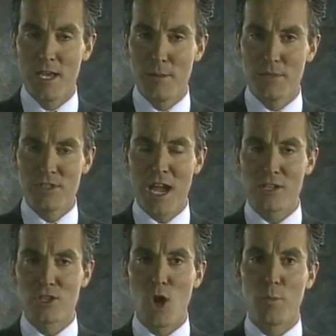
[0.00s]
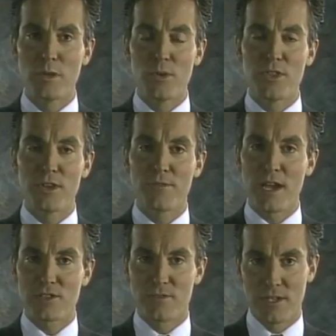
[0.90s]
Besides coping with the
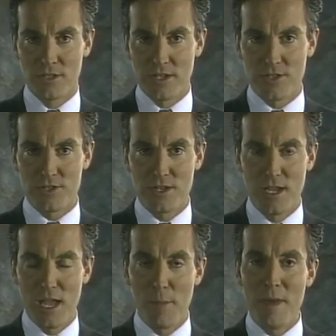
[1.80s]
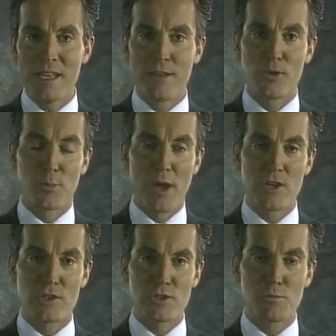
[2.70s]
effects of illness, many of your
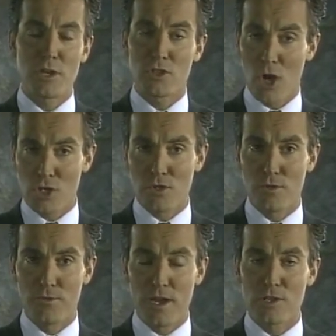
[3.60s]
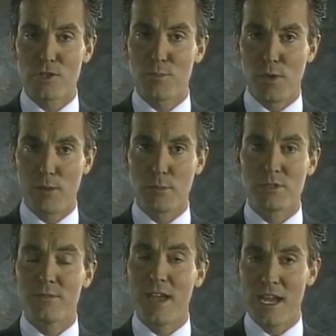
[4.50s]
patients must also face the
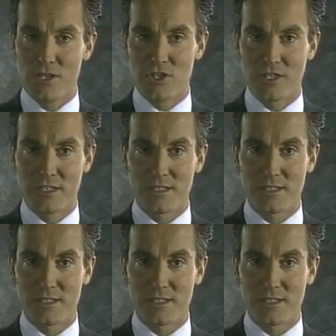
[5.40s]
problems of aging.